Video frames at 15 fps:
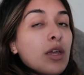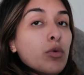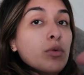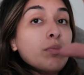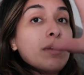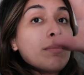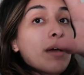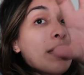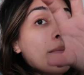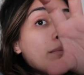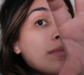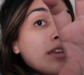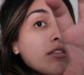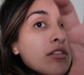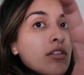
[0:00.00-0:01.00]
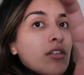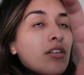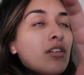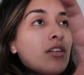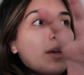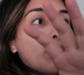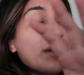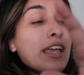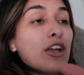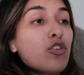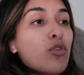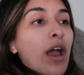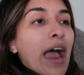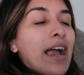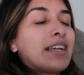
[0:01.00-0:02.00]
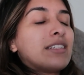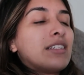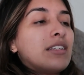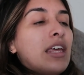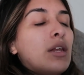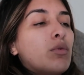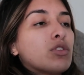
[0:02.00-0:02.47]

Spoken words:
It would be my mirror that would get cracked. And